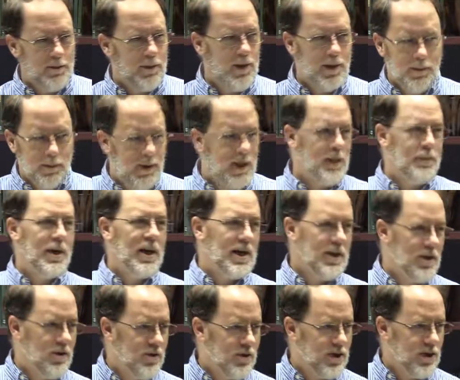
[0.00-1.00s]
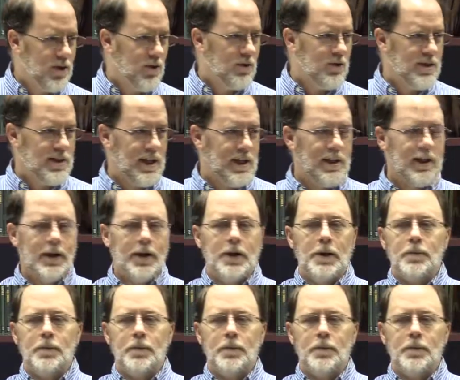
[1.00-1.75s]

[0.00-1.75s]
many, many, many years ago, said